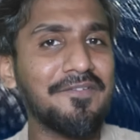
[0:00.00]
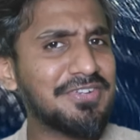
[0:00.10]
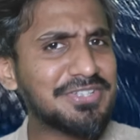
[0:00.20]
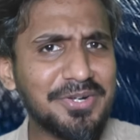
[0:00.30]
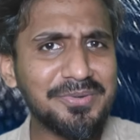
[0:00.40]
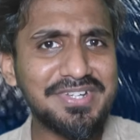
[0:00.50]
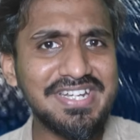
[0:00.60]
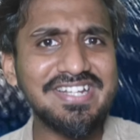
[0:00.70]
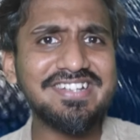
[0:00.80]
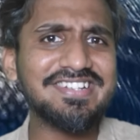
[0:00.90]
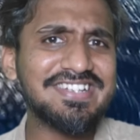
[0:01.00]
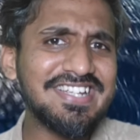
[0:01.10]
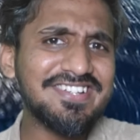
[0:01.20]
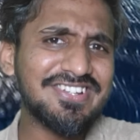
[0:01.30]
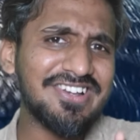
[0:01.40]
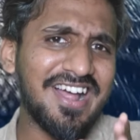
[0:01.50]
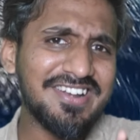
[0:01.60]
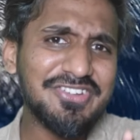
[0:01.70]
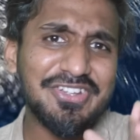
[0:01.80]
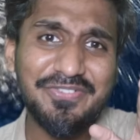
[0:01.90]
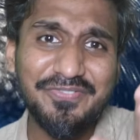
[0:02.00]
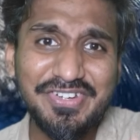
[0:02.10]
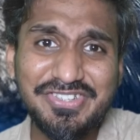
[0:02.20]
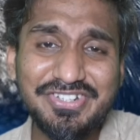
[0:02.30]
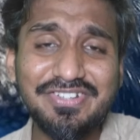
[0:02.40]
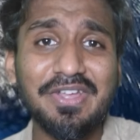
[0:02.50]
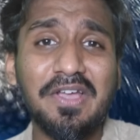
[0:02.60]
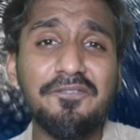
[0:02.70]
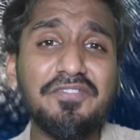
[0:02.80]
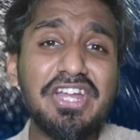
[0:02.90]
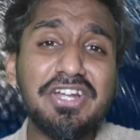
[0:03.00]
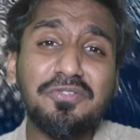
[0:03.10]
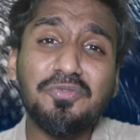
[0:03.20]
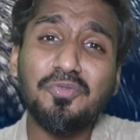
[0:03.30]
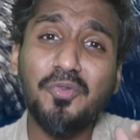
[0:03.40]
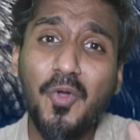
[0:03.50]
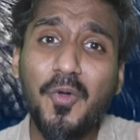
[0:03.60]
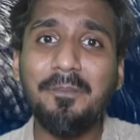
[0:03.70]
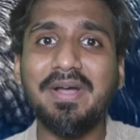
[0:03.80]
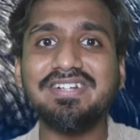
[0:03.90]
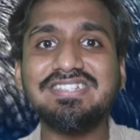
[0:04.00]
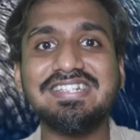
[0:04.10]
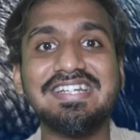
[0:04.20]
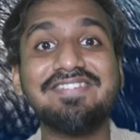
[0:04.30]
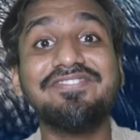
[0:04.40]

Without teeth, these largest fishes feed so much